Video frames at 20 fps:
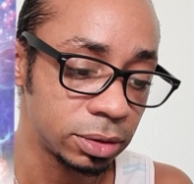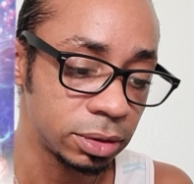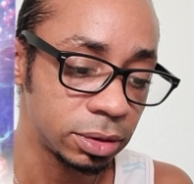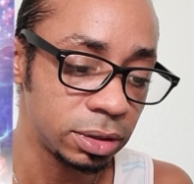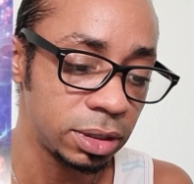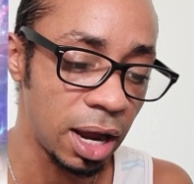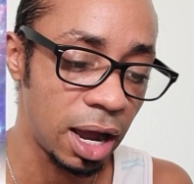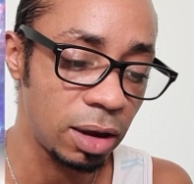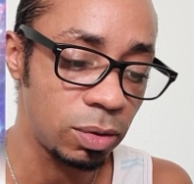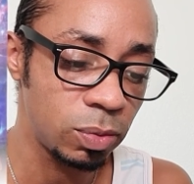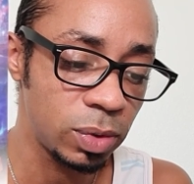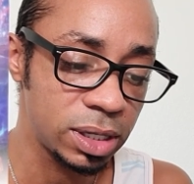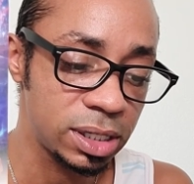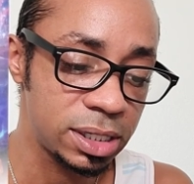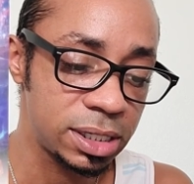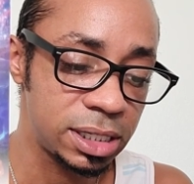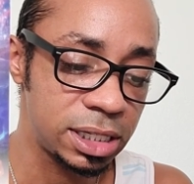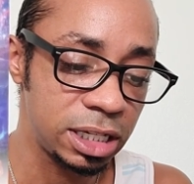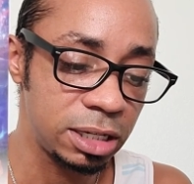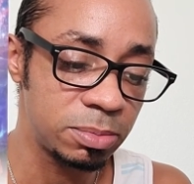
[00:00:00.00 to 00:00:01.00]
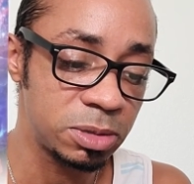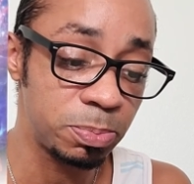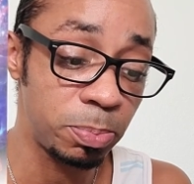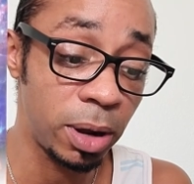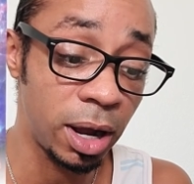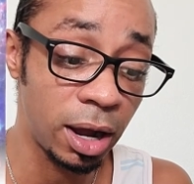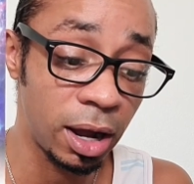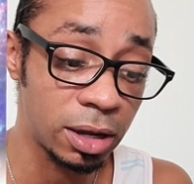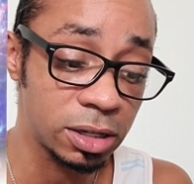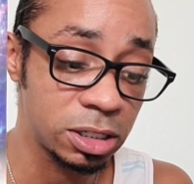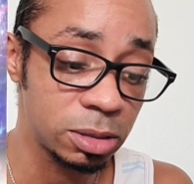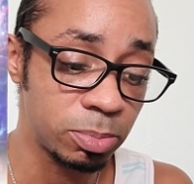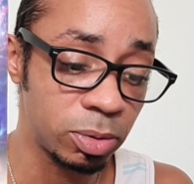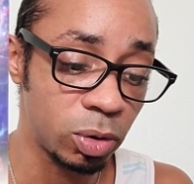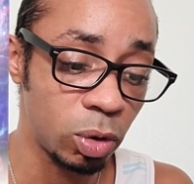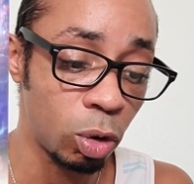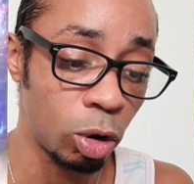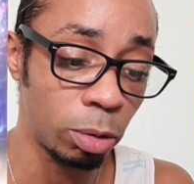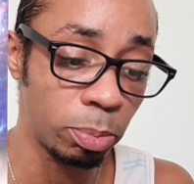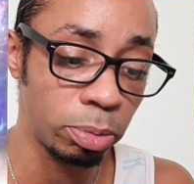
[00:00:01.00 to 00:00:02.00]
Not what seems
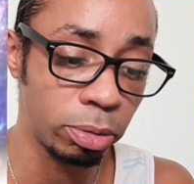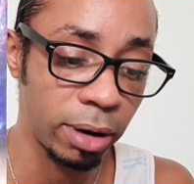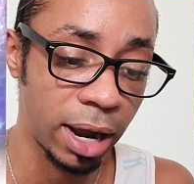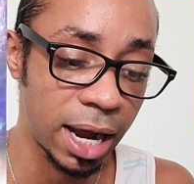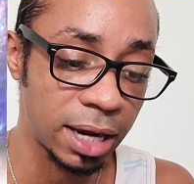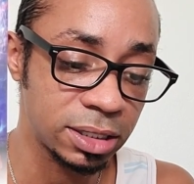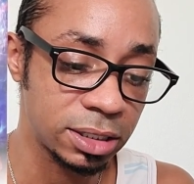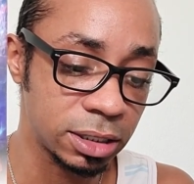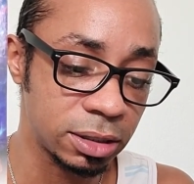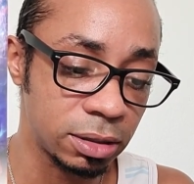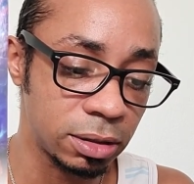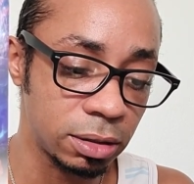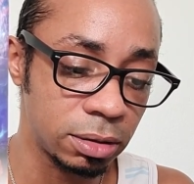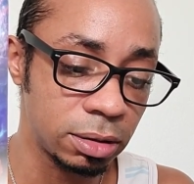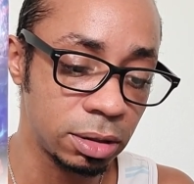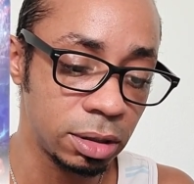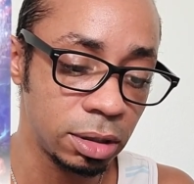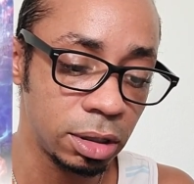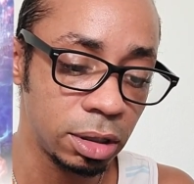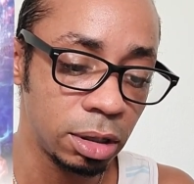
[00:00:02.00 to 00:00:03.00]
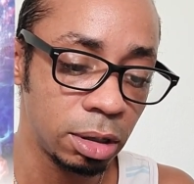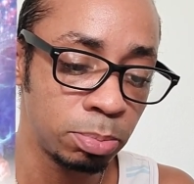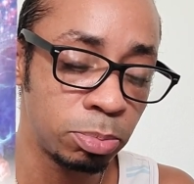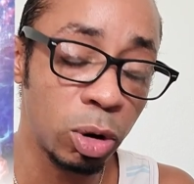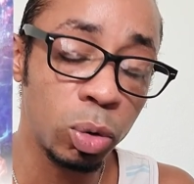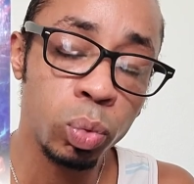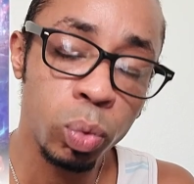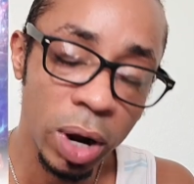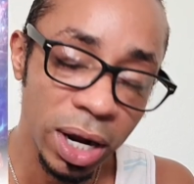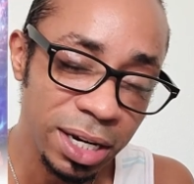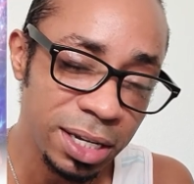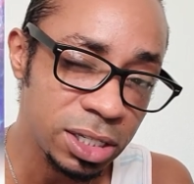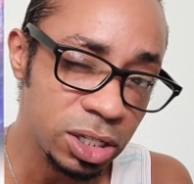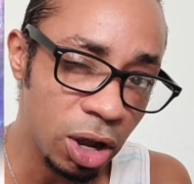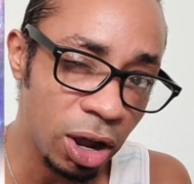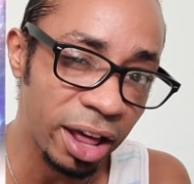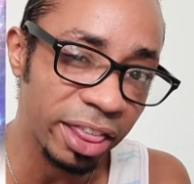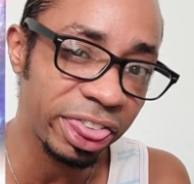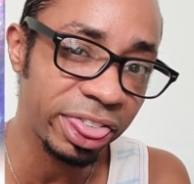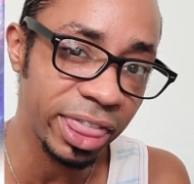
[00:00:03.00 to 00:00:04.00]
possible or practical, but what is
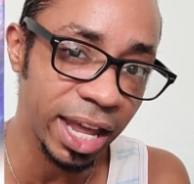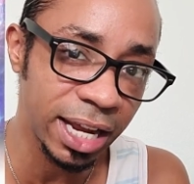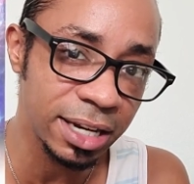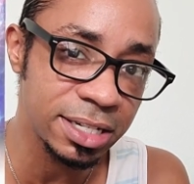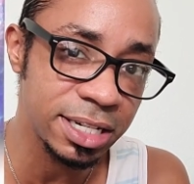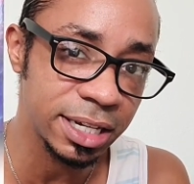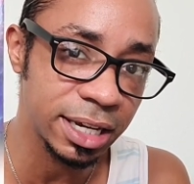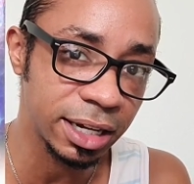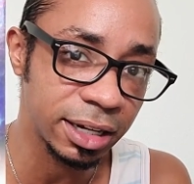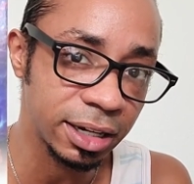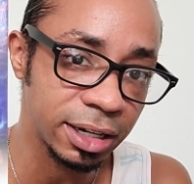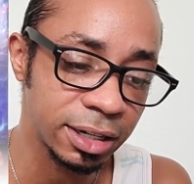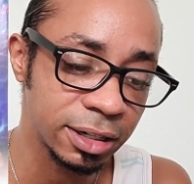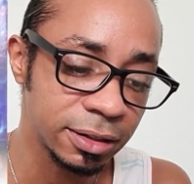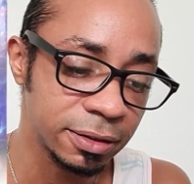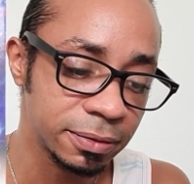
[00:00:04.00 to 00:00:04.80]
authentic.